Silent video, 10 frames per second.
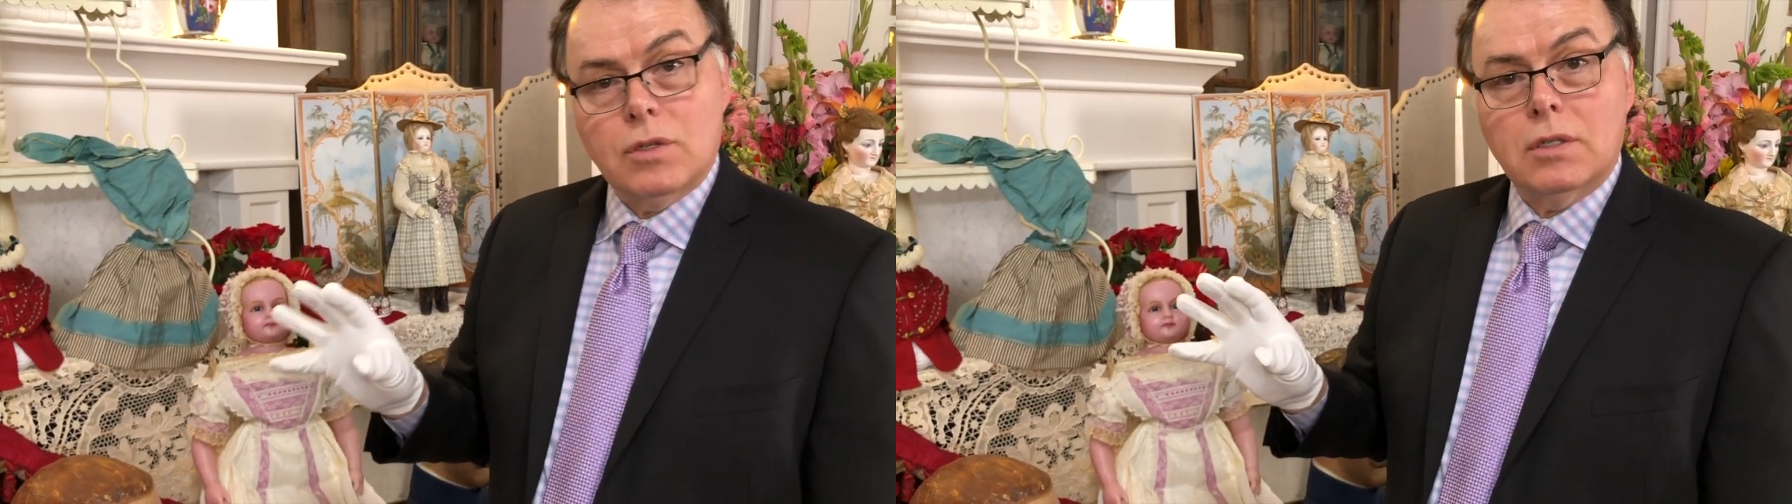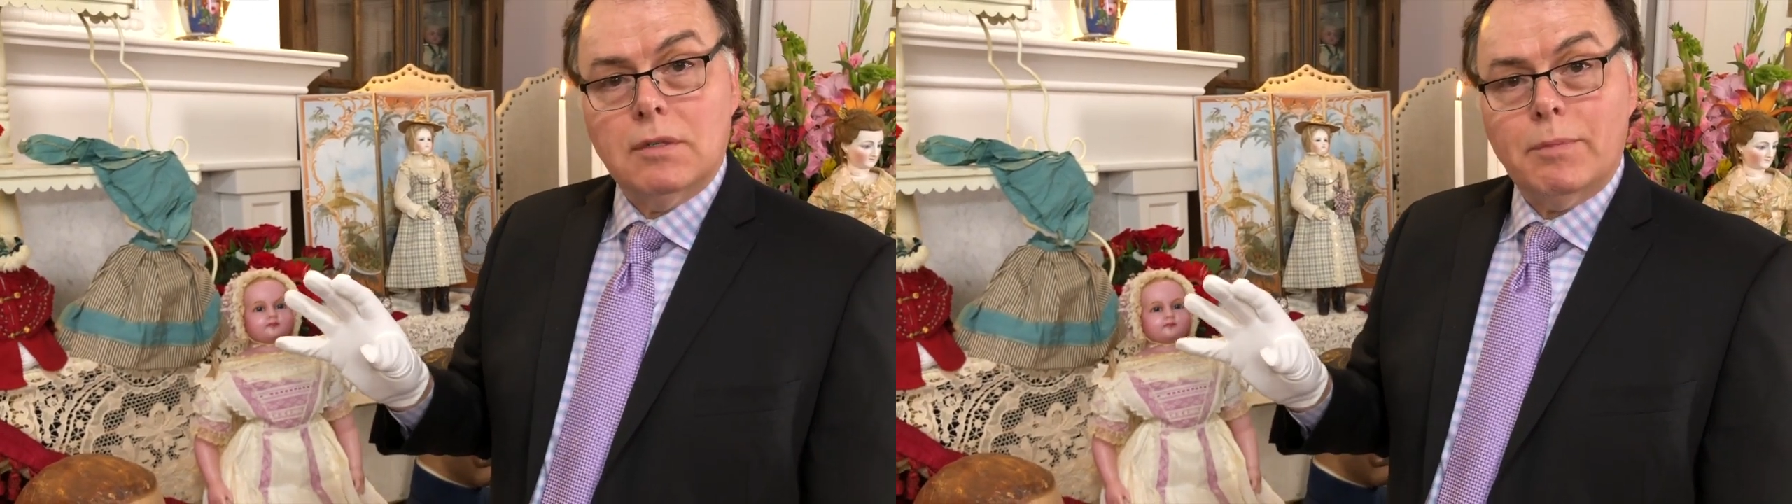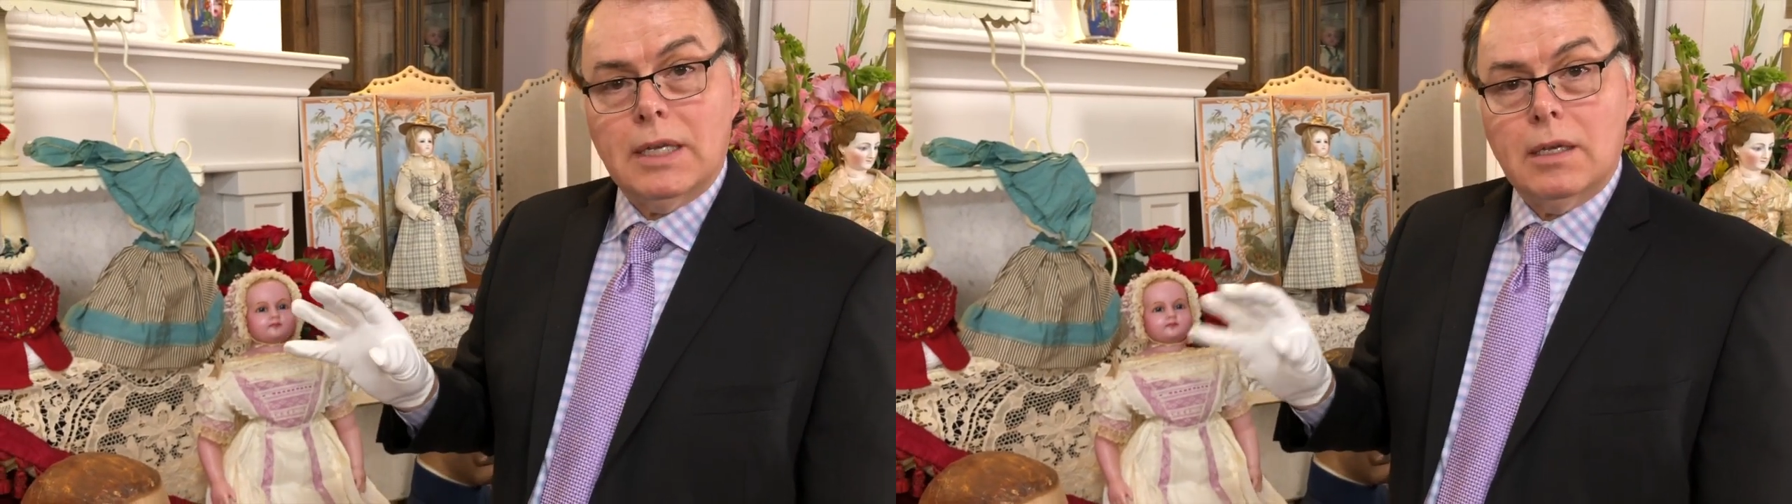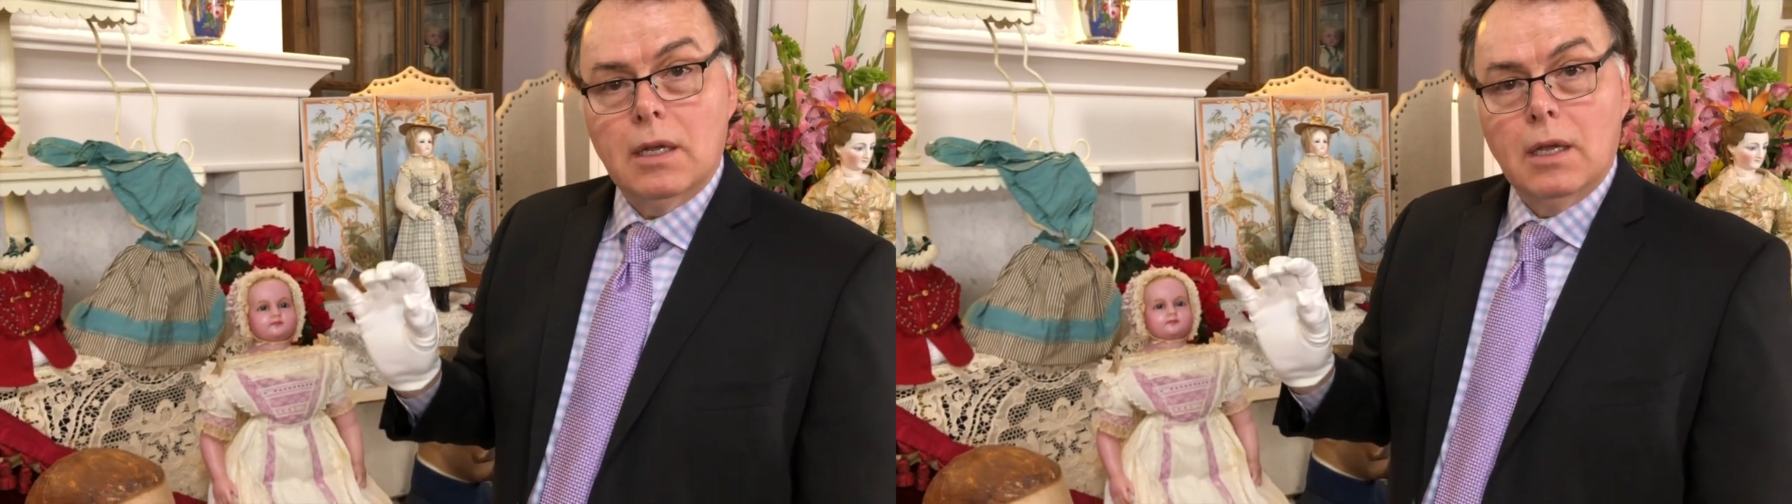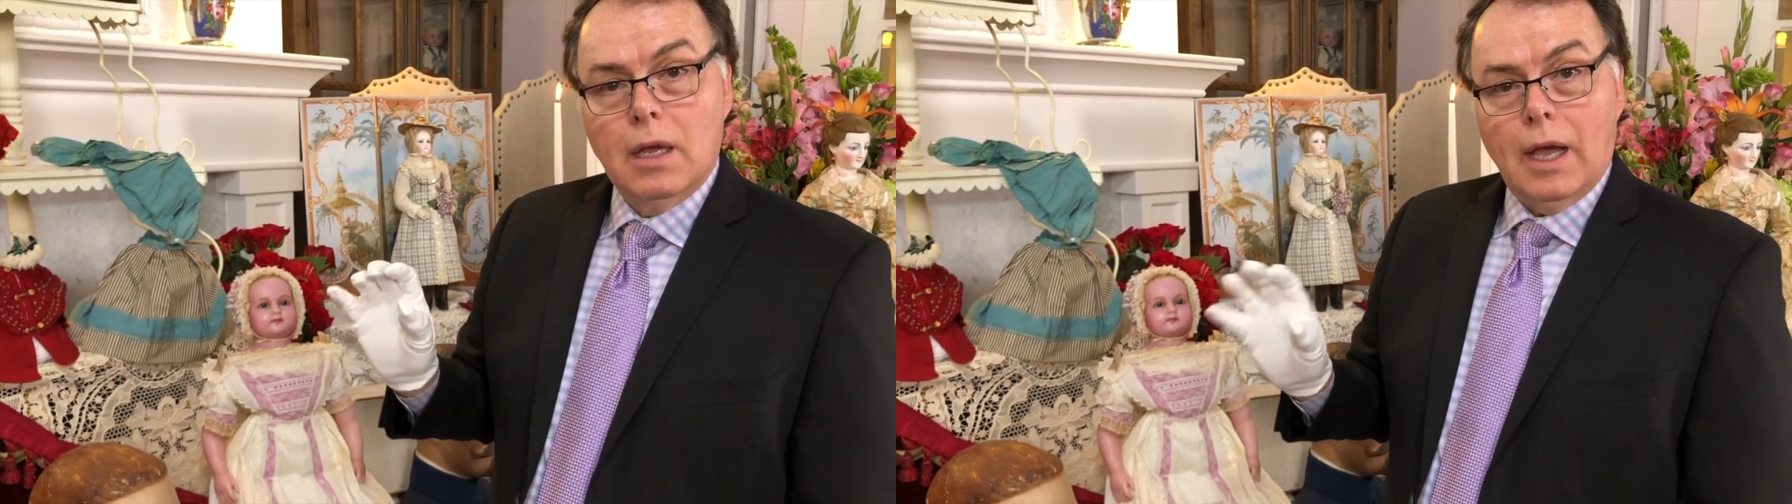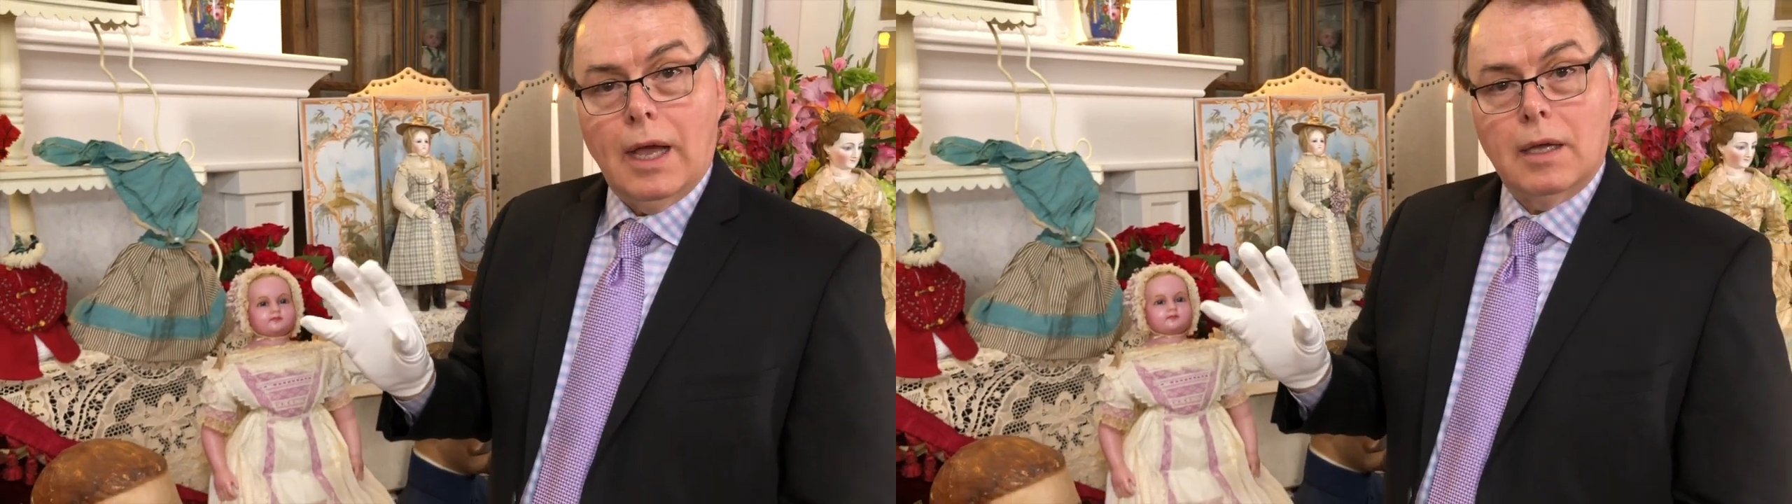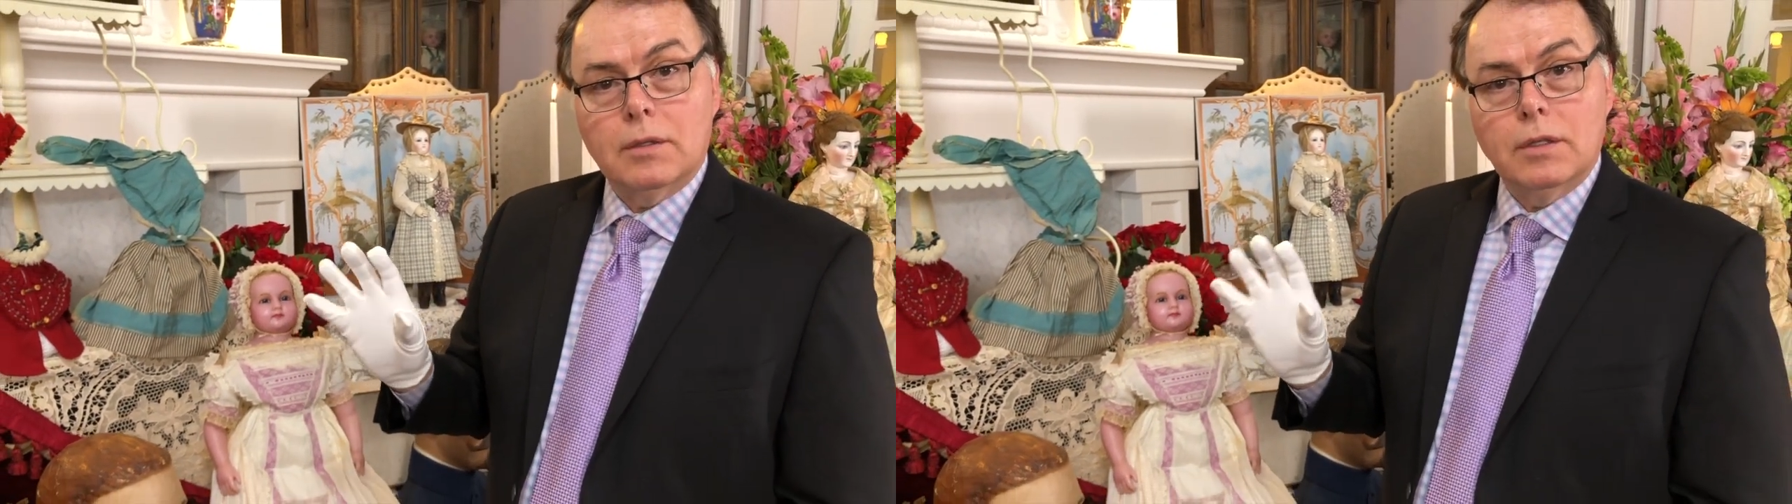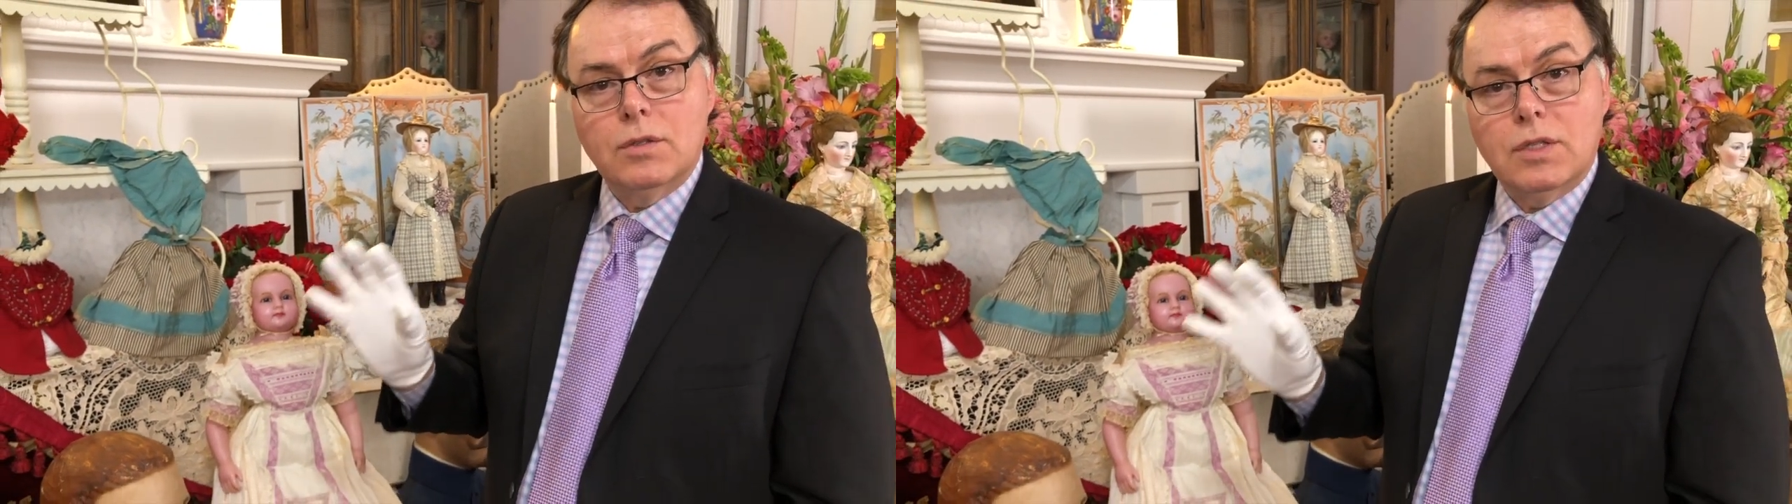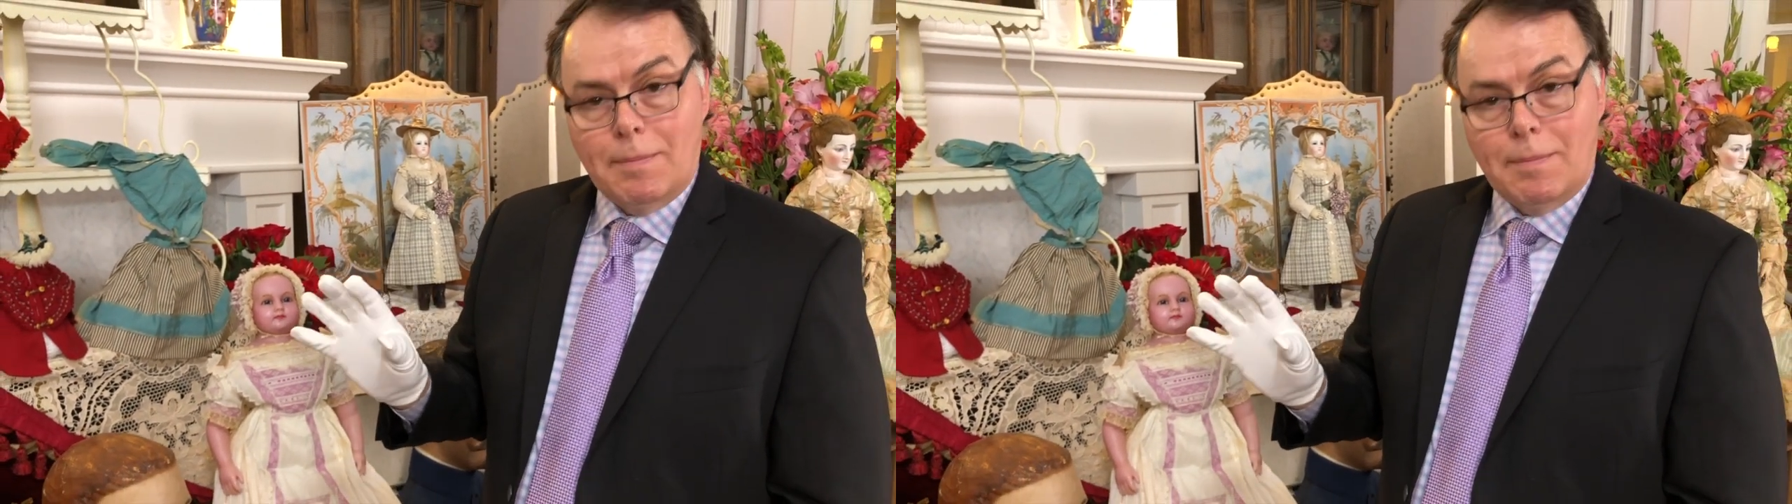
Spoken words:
could have been Lucy